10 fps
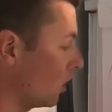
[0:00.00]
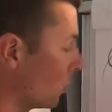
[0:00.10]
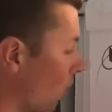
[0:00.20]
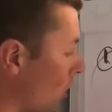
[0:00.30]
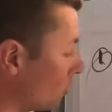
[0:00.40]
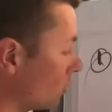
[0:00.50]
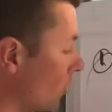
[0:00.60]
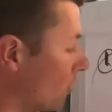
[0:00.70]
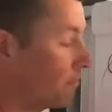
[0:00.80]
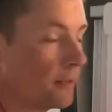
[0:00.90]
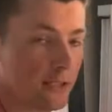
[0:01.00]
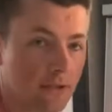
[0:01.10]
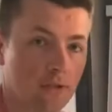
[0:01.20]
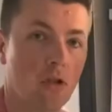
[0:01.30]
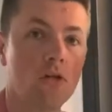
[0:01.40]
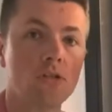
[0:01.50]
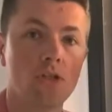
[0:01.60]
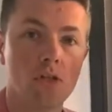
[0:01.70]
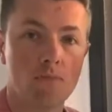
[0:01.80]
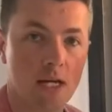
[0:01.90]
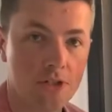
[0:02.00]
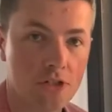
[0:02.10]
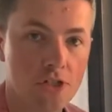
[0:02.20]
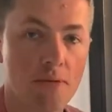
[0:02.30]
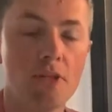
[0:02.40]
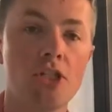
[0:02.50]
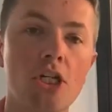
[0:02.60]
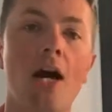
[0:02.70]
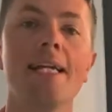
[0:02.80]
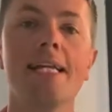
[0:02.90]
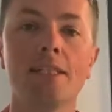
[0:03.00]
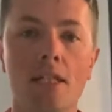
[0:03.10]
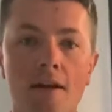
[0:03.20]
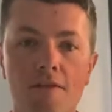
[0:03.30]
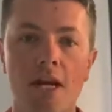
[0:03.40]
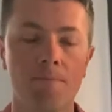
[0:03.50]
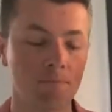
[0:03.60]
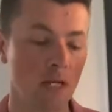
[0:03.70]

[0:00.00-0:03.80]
Long-term business, long-term relationship. The Chinese love that.